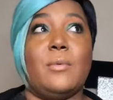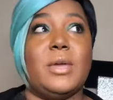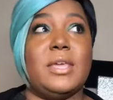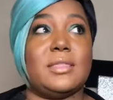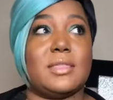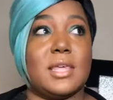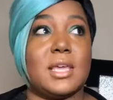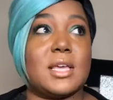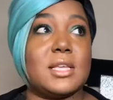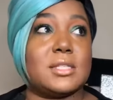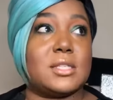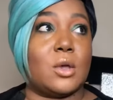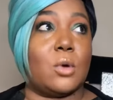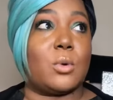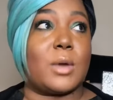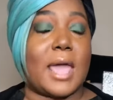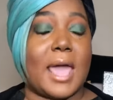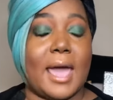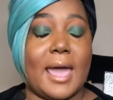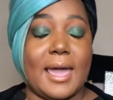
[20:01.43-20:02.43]
we think it's
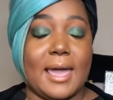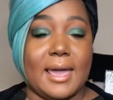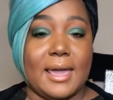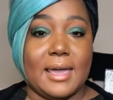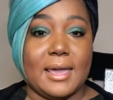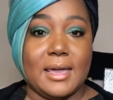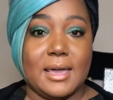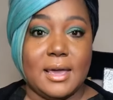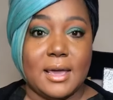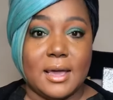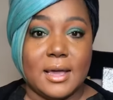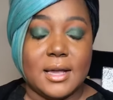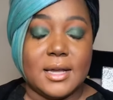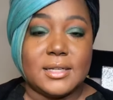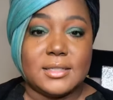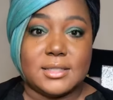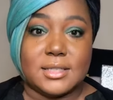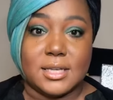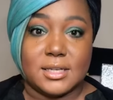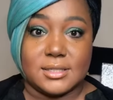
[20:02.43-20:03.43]
okay
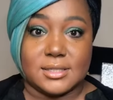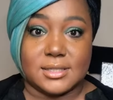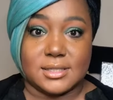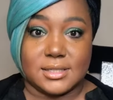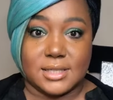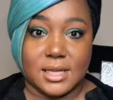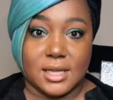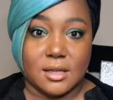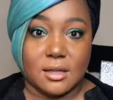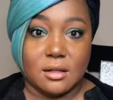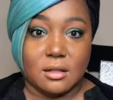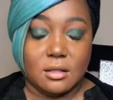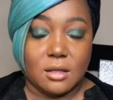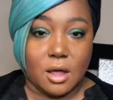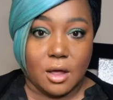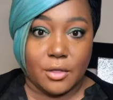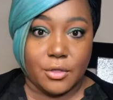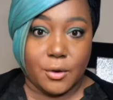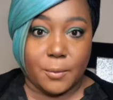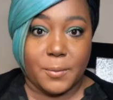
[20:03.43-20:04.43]
to steal
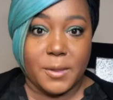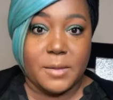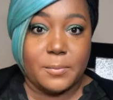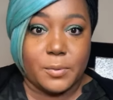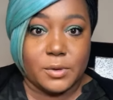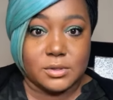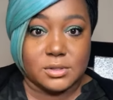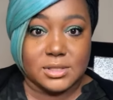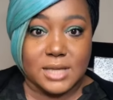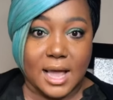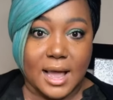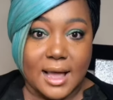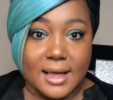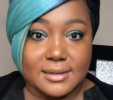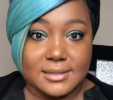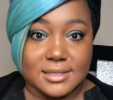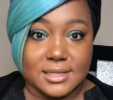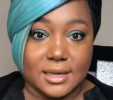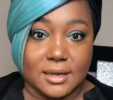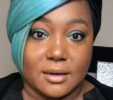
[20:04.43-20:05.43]
other people's
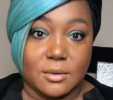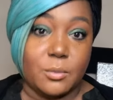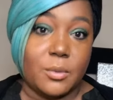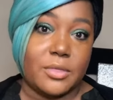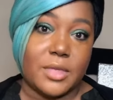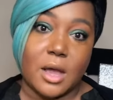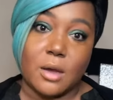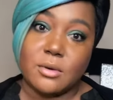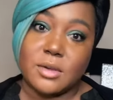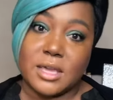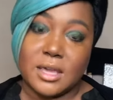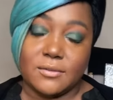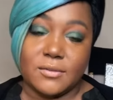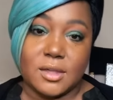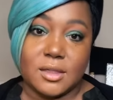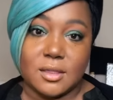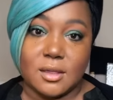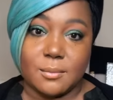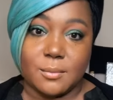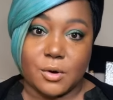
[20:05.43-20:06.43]
content without
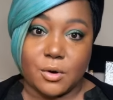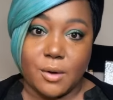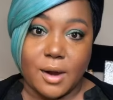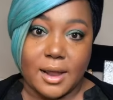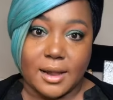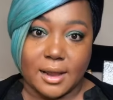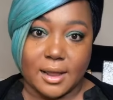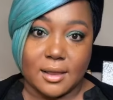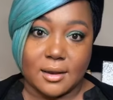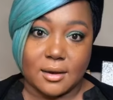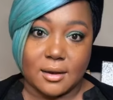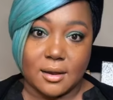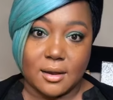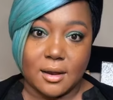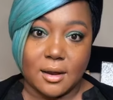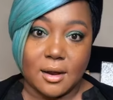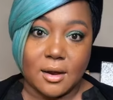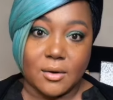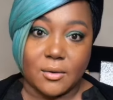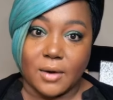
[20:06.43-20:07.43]
giving them credit
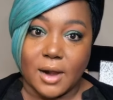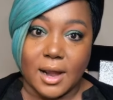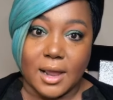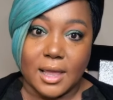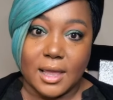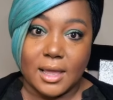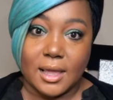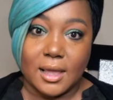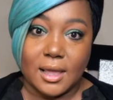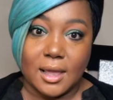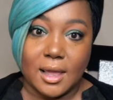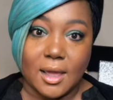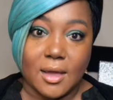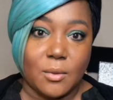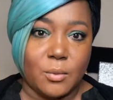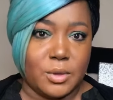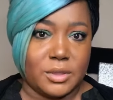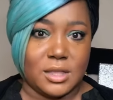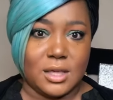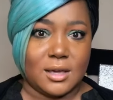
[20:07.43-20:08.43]
right?
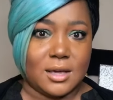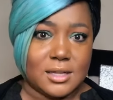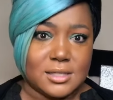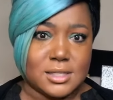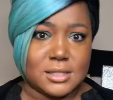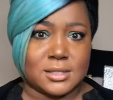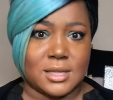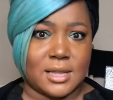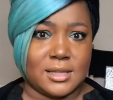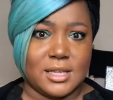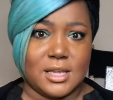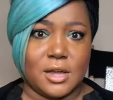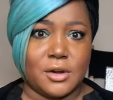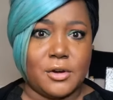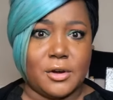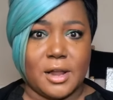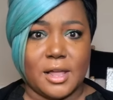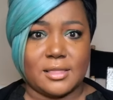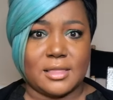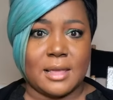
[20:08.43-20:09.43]
We think because it's on the
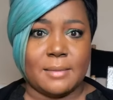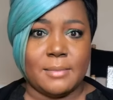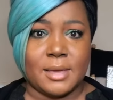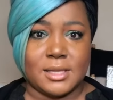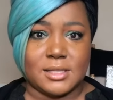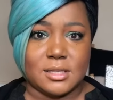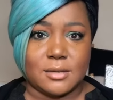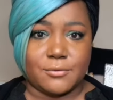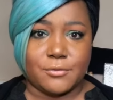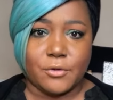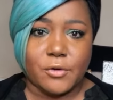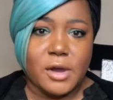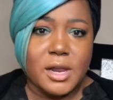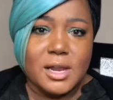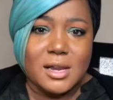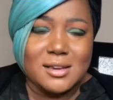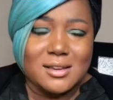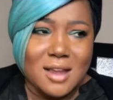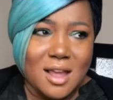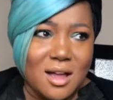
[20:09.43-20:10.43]
internet that makes it
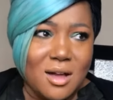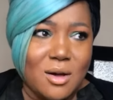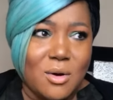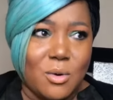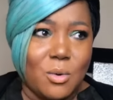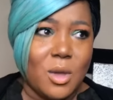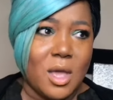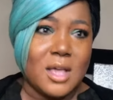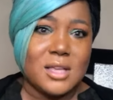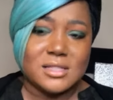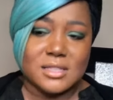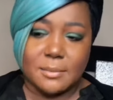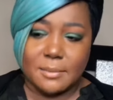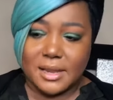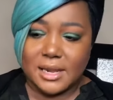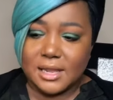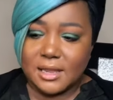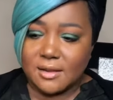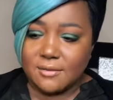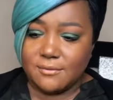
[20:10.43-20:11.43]
free. No,
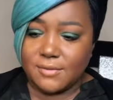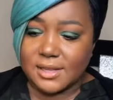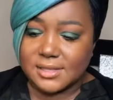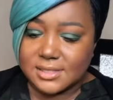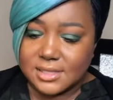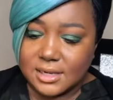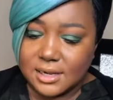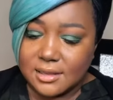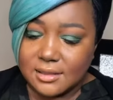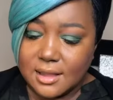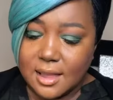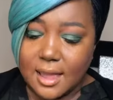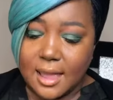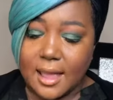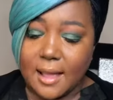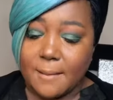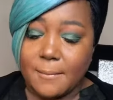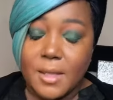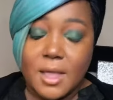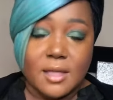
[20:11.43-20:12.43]
somebody invested in the
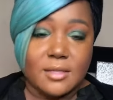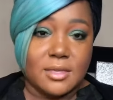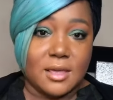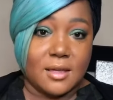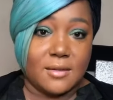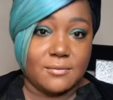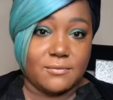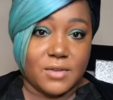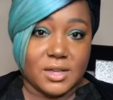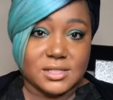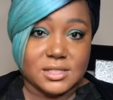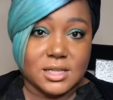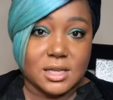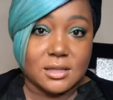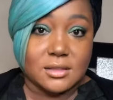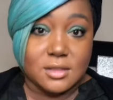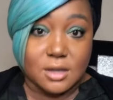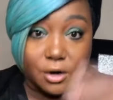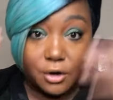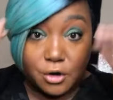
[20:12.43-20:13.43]
app, they
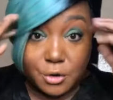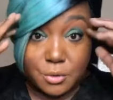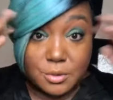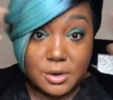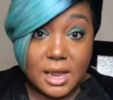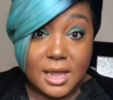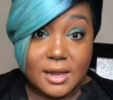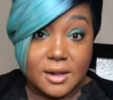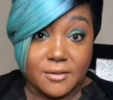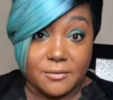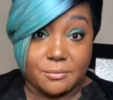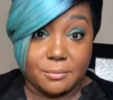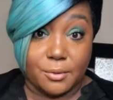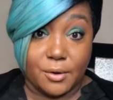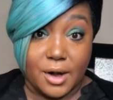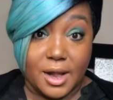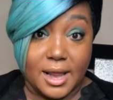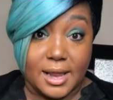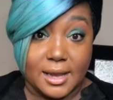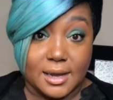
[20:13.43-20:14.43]
invested their creative
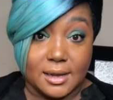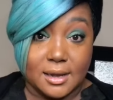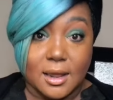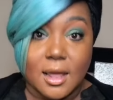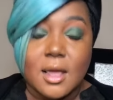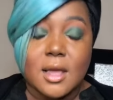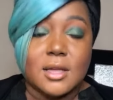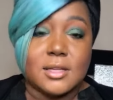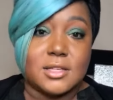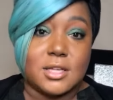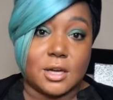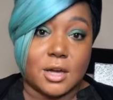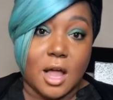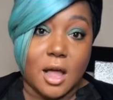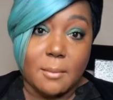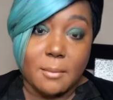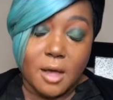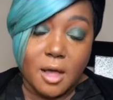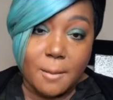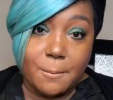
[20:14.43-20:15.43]
brain to
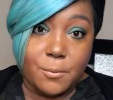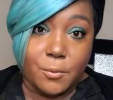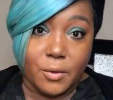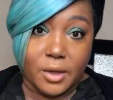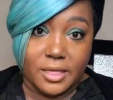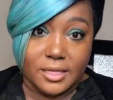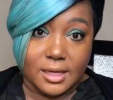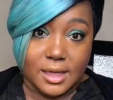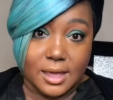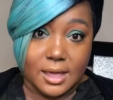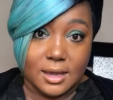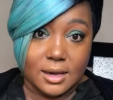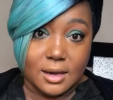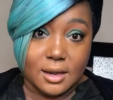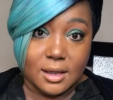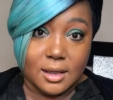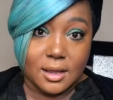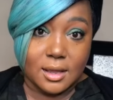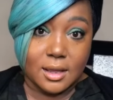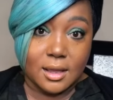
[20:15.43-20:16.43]
come up with it,